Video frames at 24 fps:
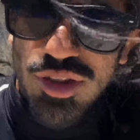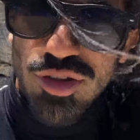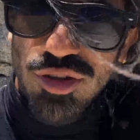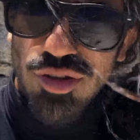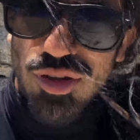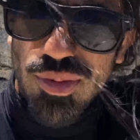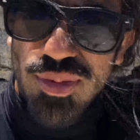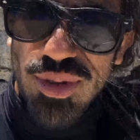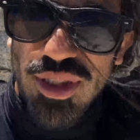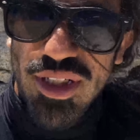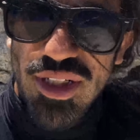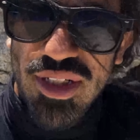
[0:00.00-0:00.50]
to
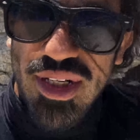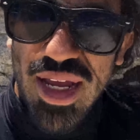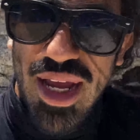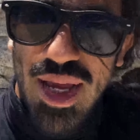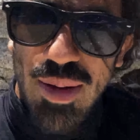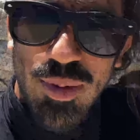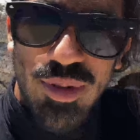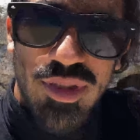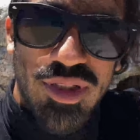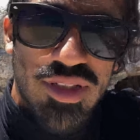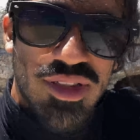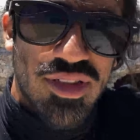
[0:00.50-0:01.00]
be
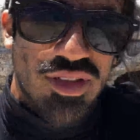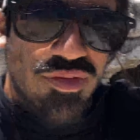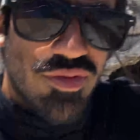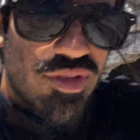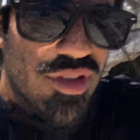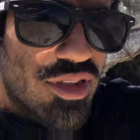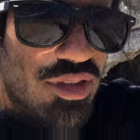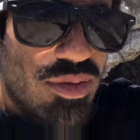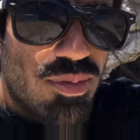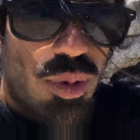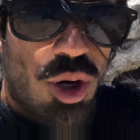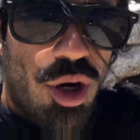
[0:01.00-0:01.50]
inhabitants of
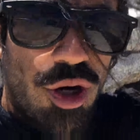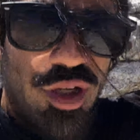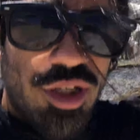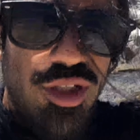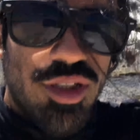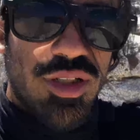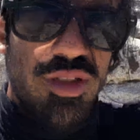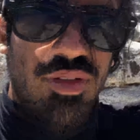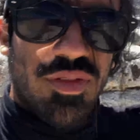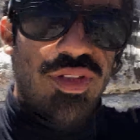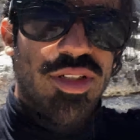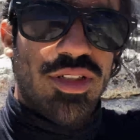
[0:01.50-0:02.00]
this park,
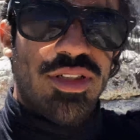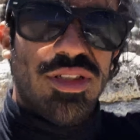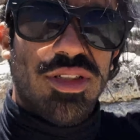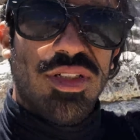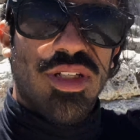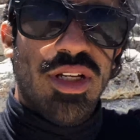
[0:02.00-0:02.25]
of this